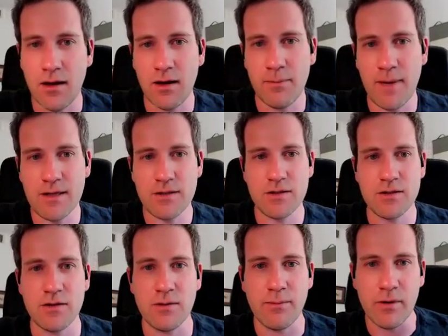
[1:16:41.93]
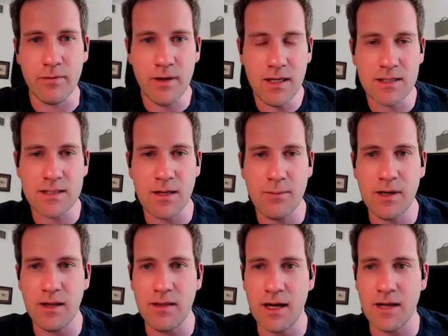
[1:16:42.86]
master student, but really as
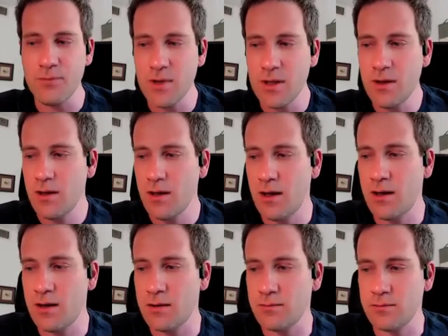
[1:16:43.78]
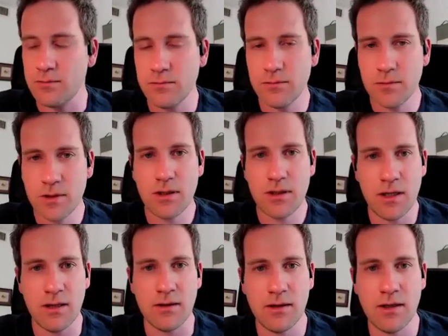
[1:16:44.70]
somebody that
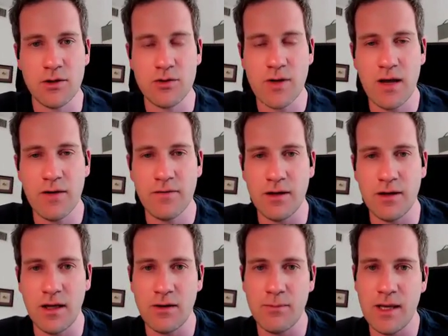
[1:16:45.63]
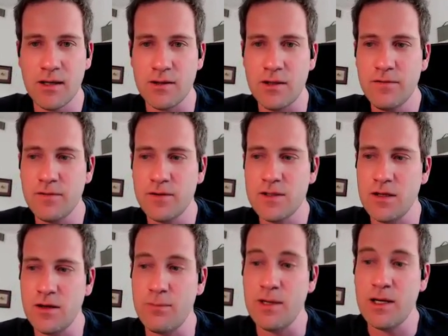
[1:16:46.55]
can drive and make a difference
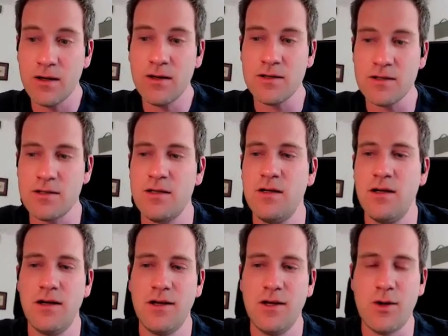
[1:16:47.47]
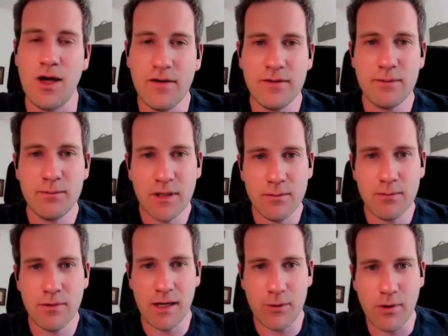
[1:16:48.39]
here, because you haven't been
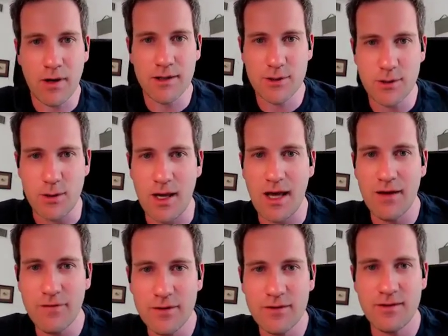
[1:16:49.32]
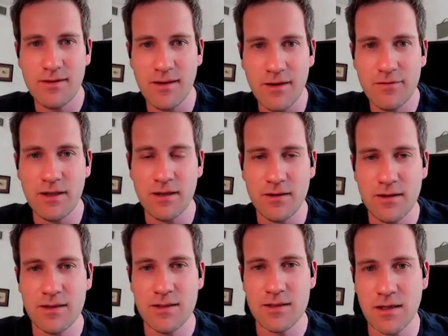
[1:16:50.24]
brainwashed, you haven't lived in
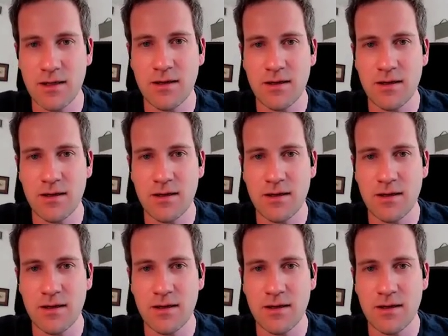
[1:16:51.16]
this